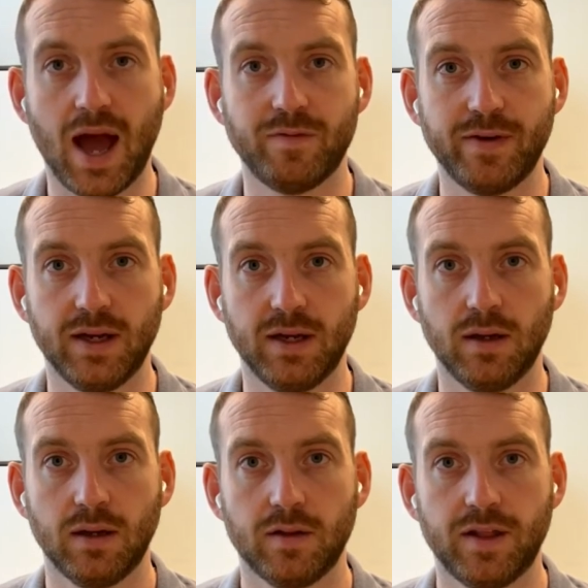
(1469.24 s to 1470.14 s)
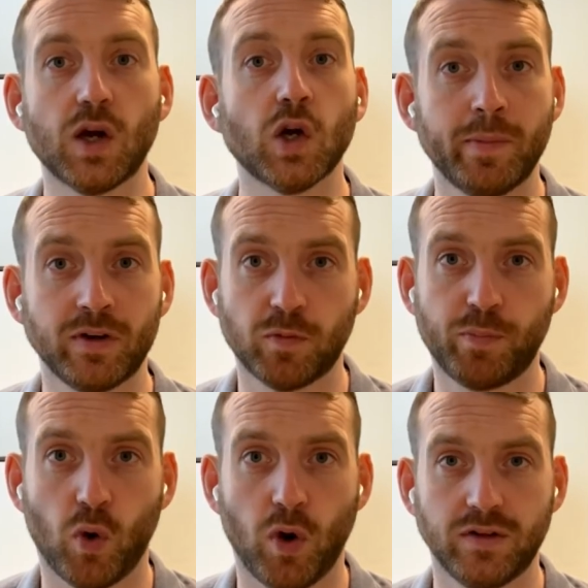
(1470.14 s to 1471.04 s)
having the economic
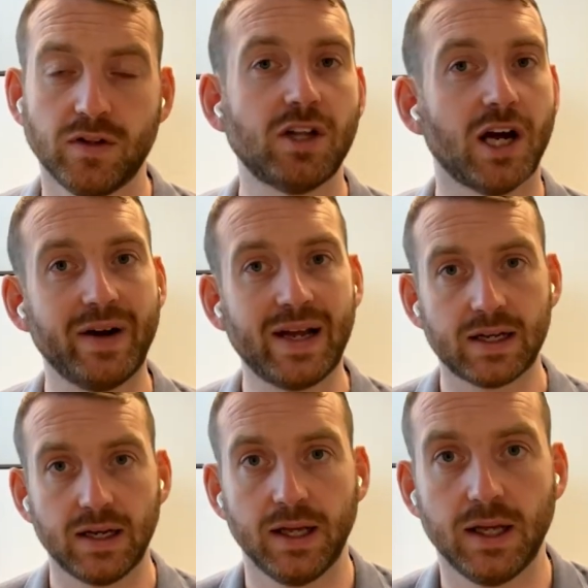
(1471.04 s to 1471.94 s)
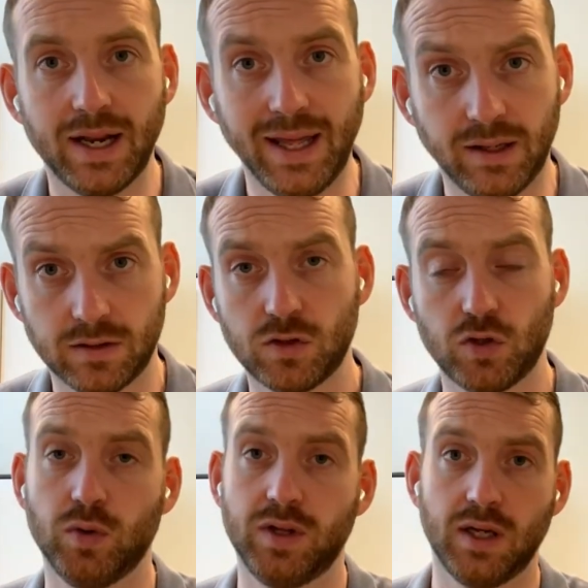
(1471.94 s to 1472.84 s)
support directly linked
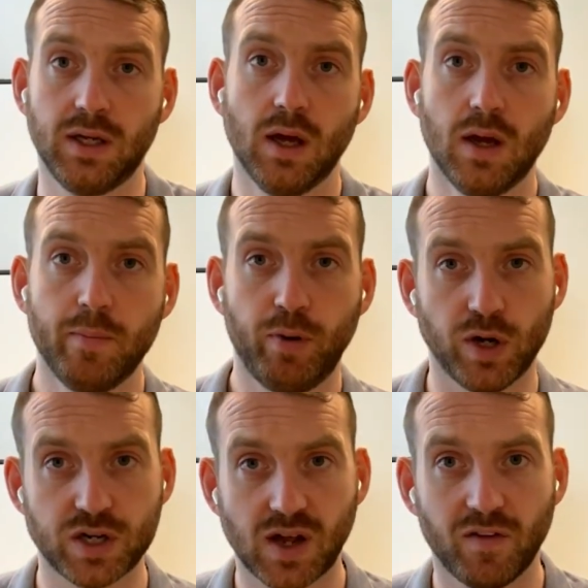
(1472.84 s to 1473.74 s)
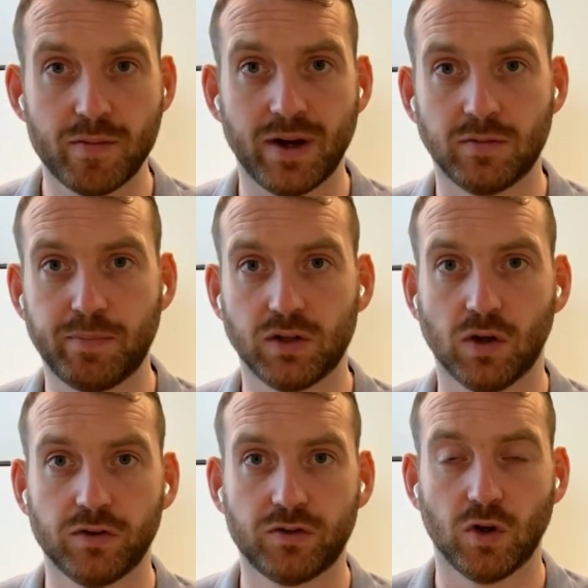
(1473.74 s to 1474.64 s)
to the Polish government, but
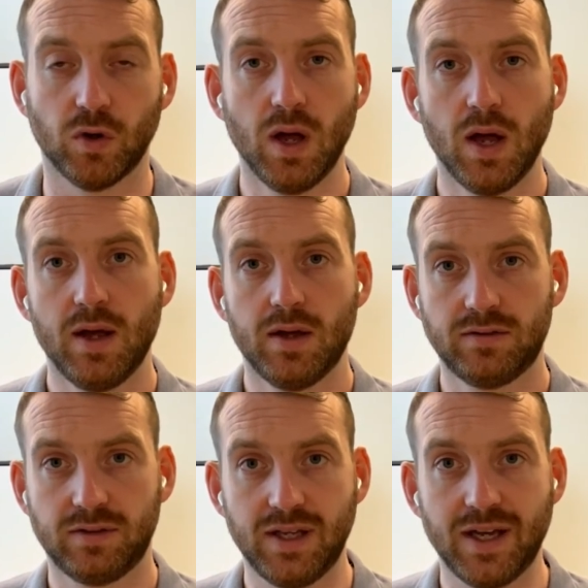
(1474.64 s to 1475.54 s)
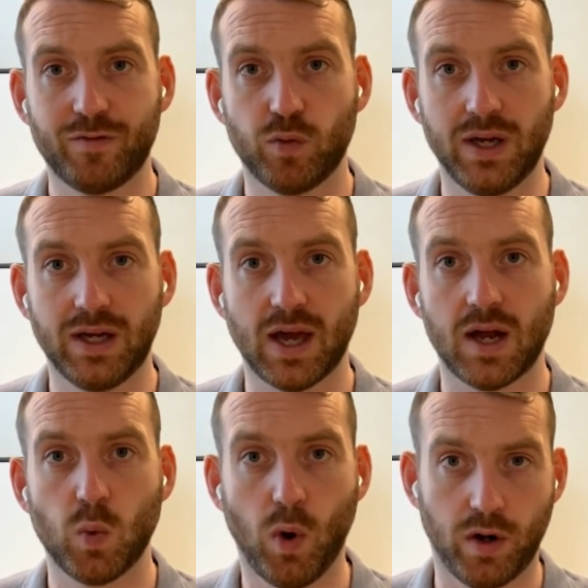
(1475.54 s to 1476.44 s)
also see if we
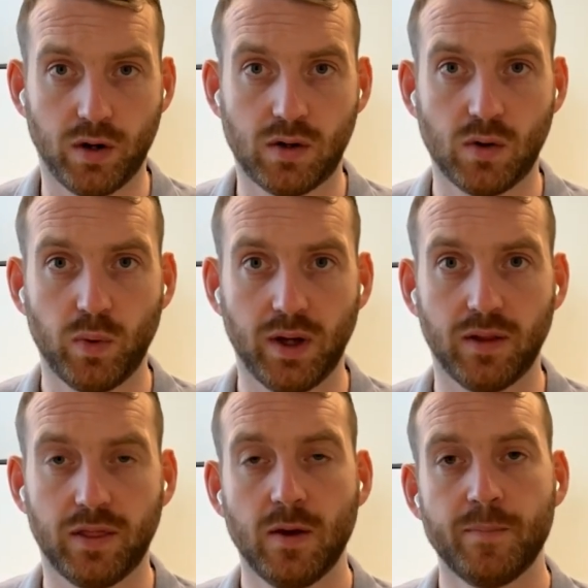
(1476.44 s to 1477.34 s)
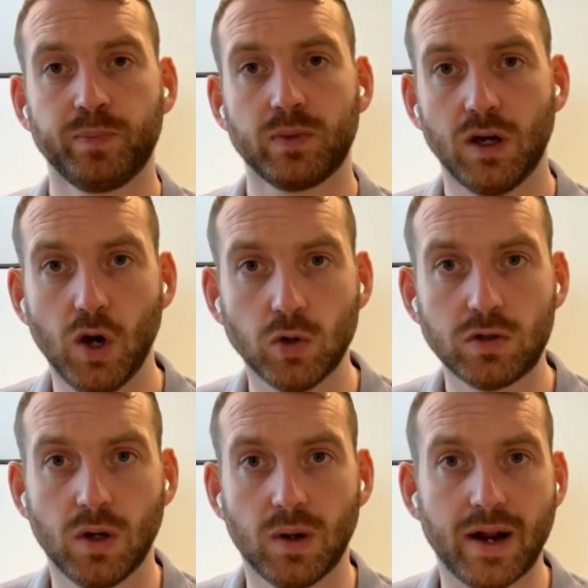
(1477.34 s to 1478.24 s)
can work with
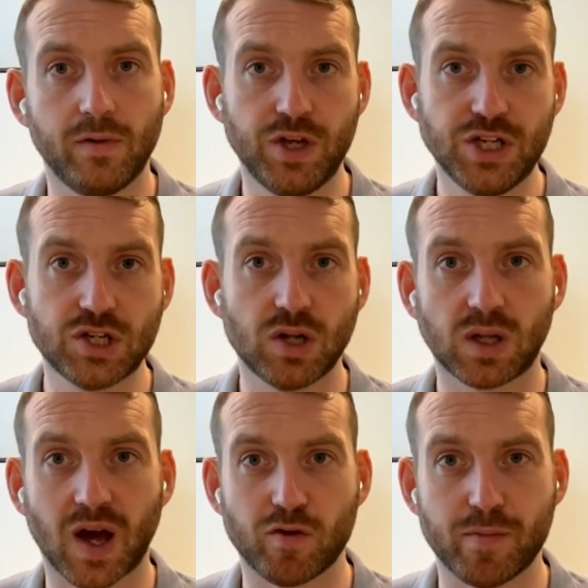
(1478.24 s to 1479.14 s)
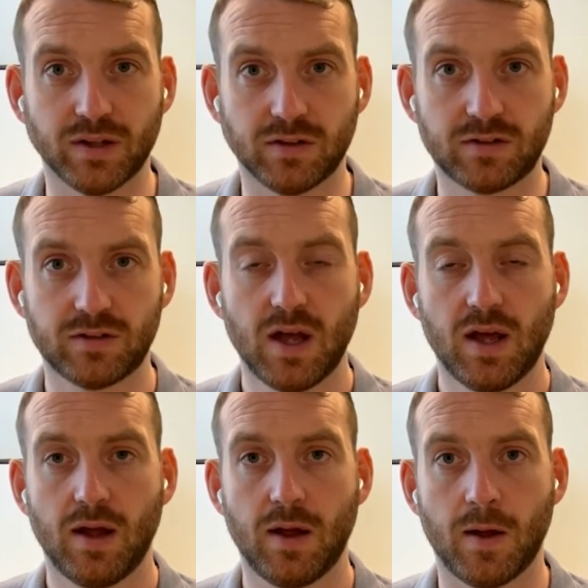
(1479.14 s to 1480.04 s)
local and regional governments
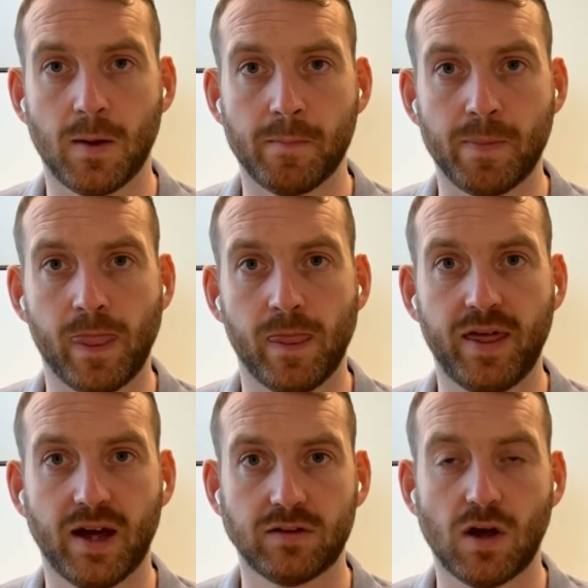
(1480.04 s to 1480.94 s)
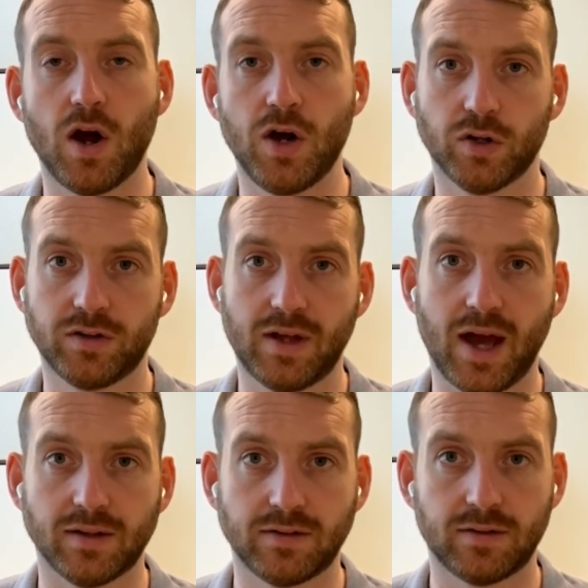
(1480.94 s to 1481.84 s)
that are not
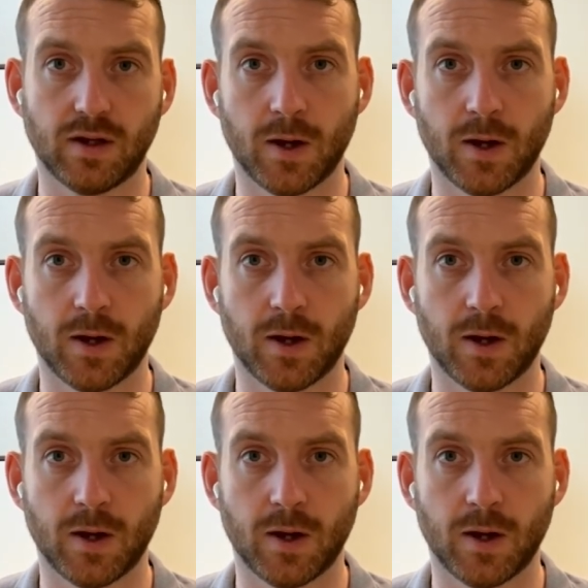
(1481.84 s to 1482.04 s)
as